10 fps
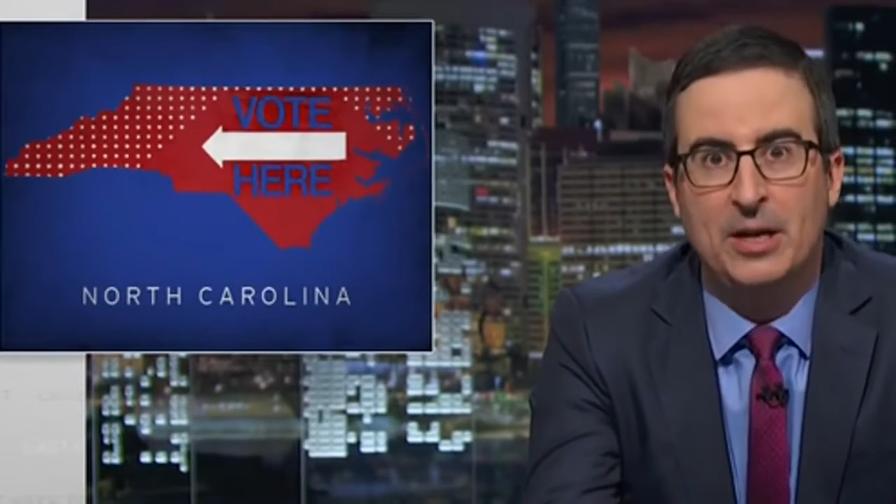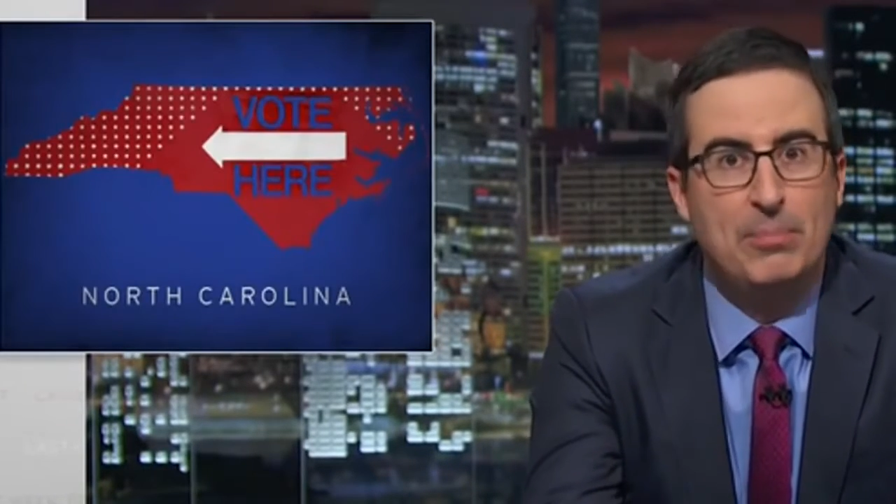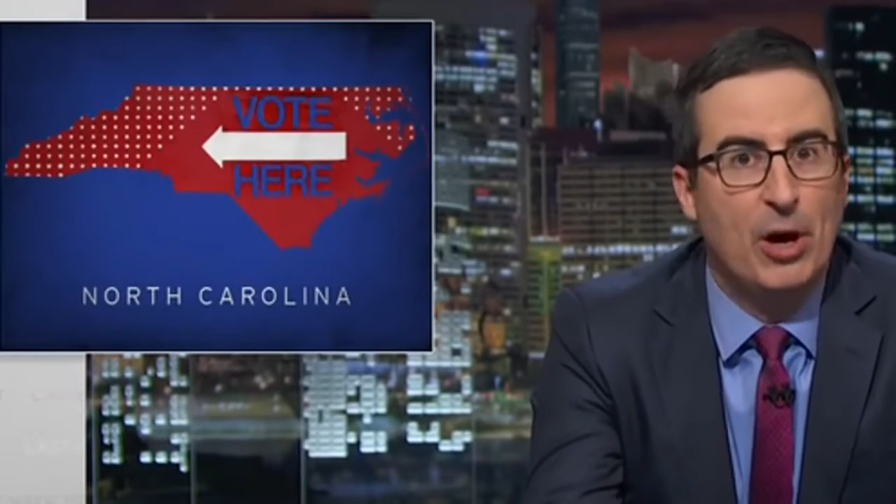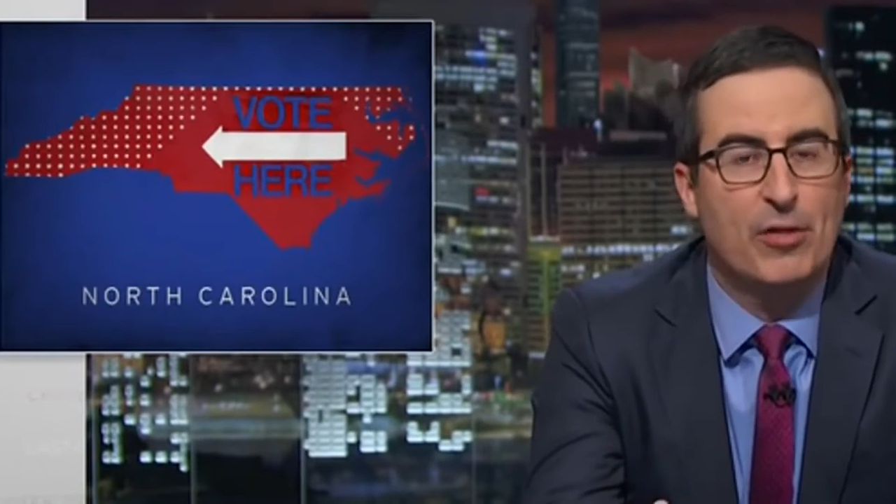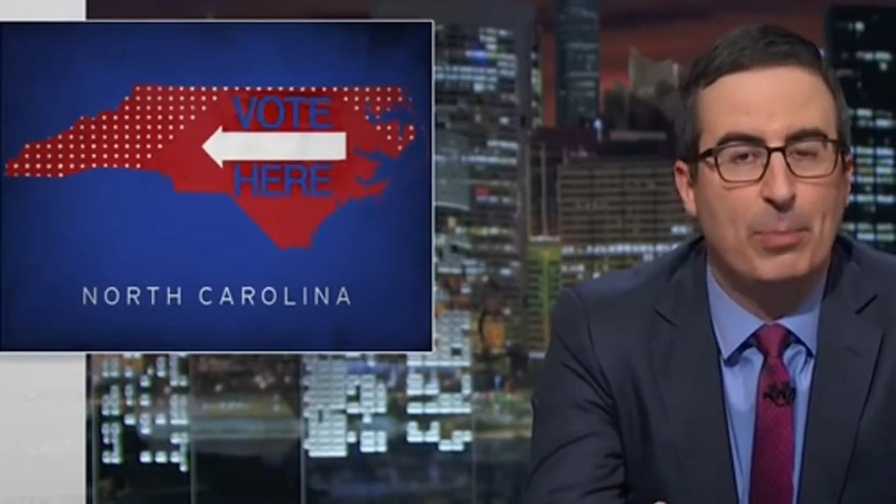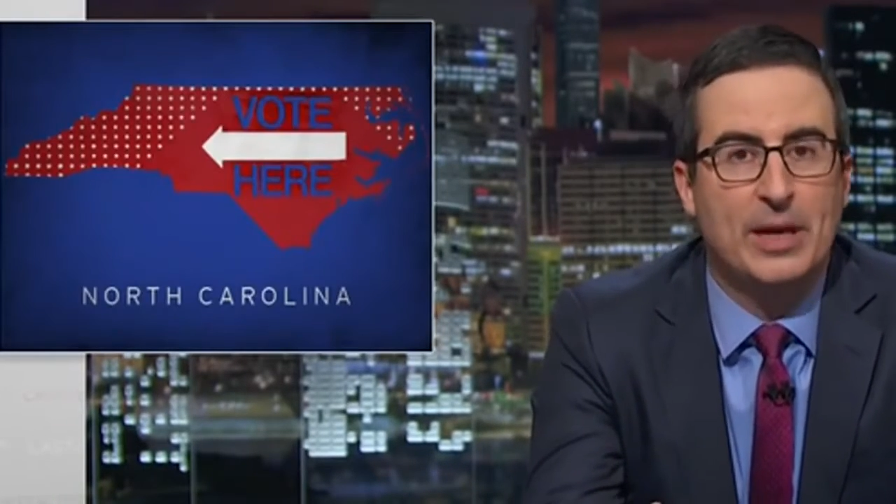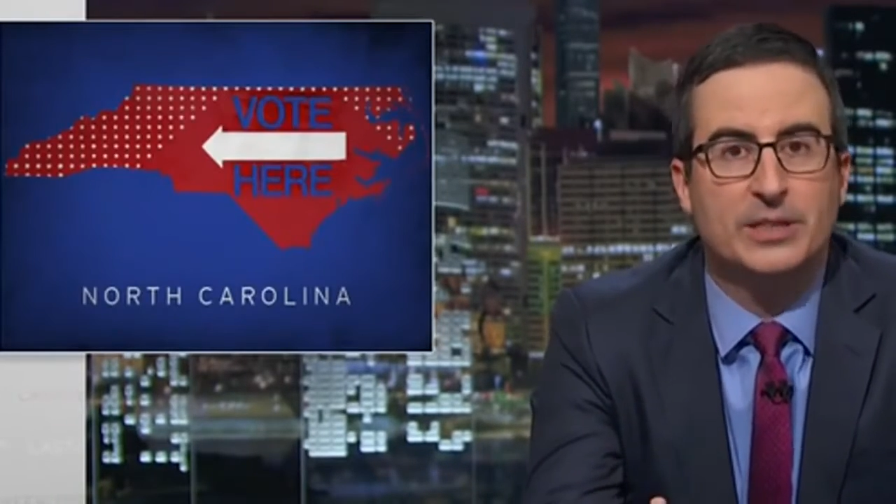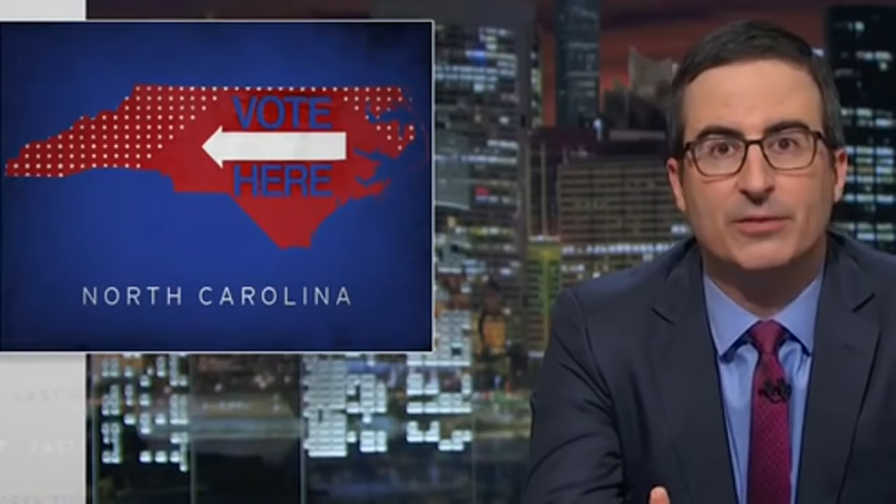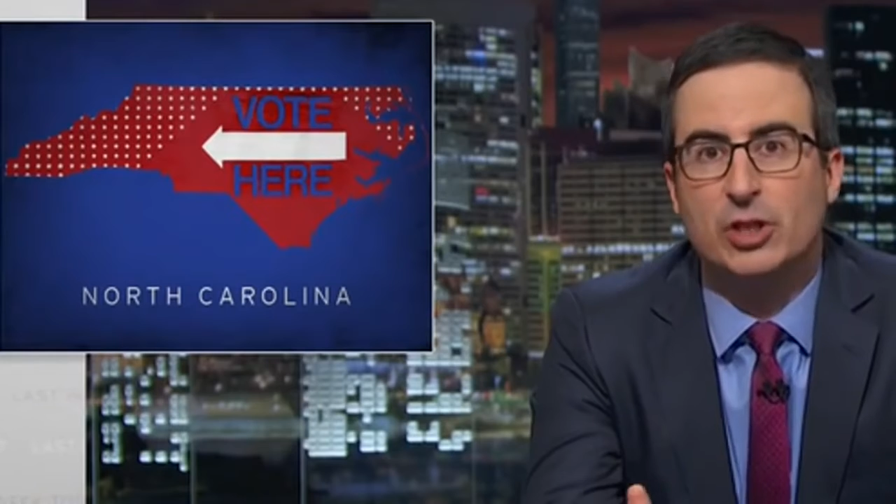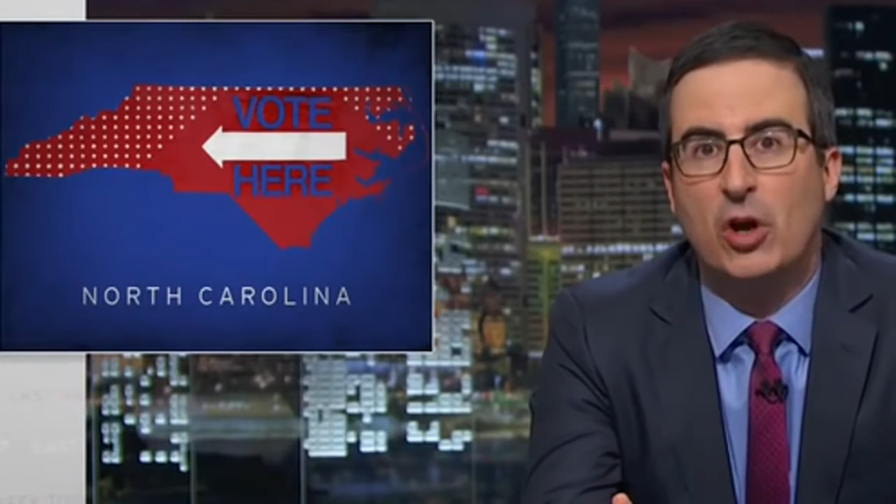birthplace
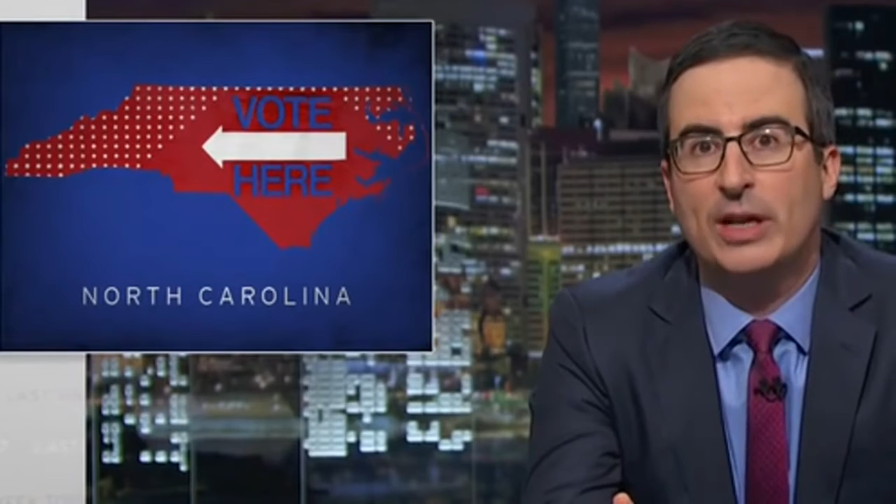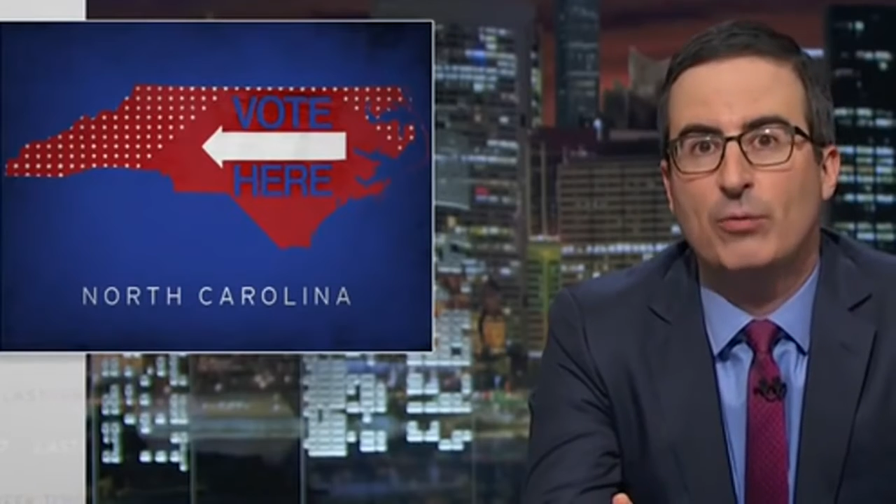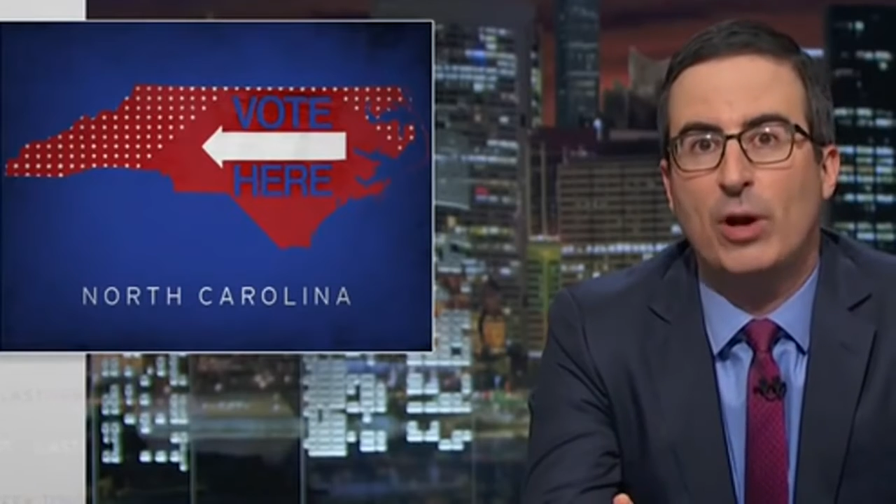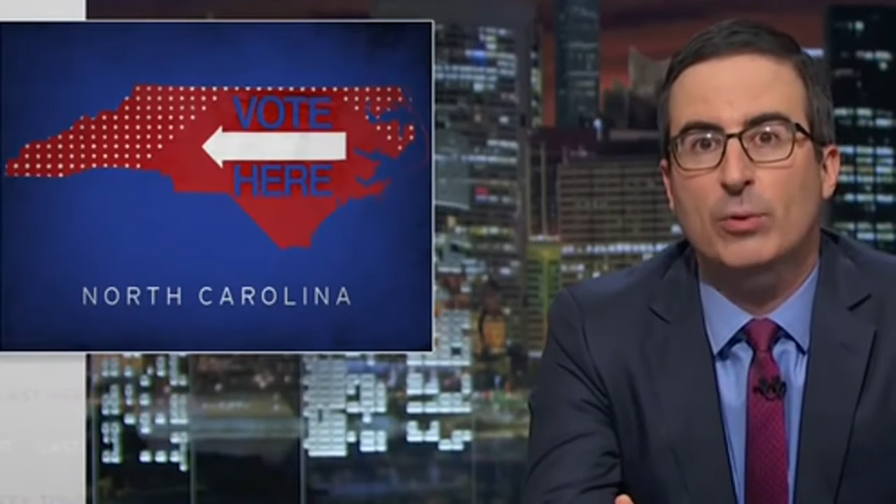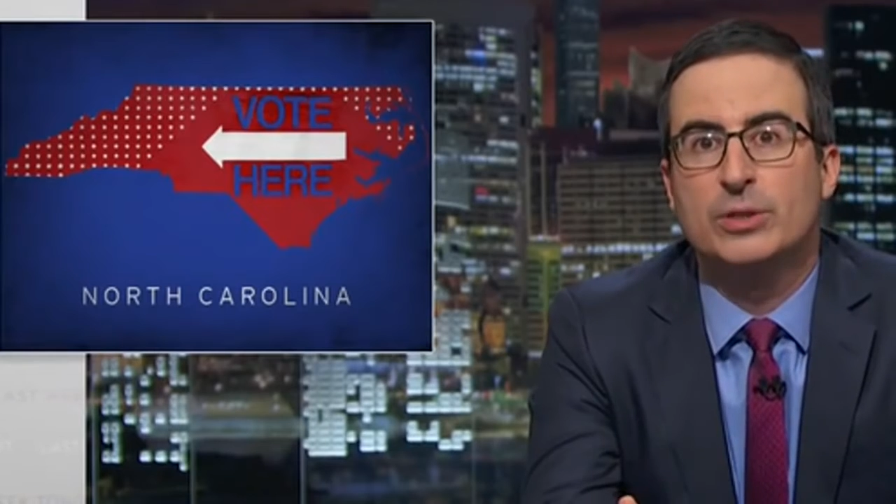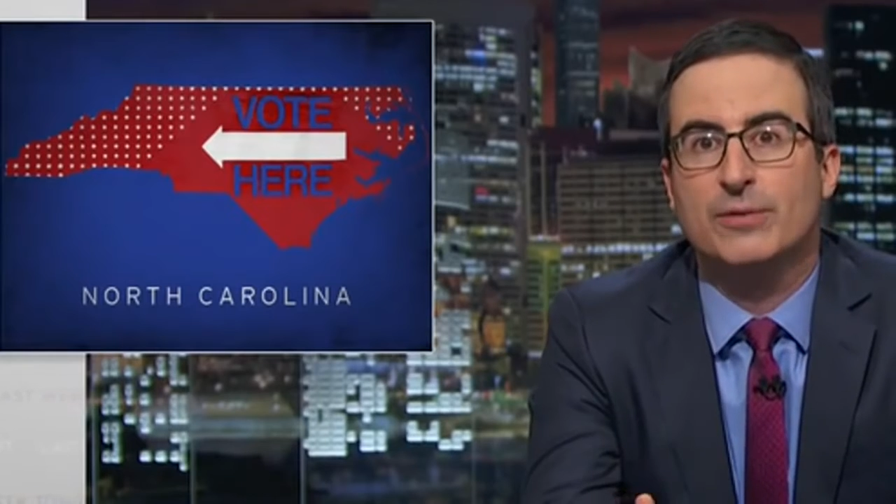of Charlie Rose,